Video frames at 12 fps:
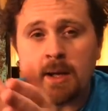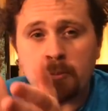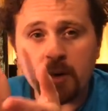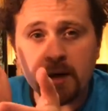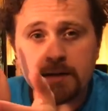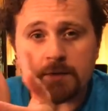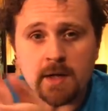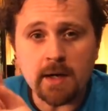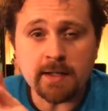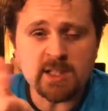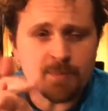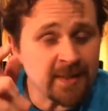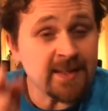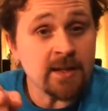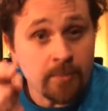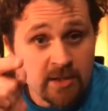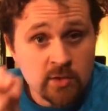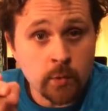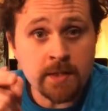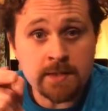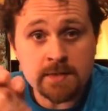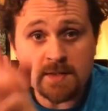But uh, expect the in-betweens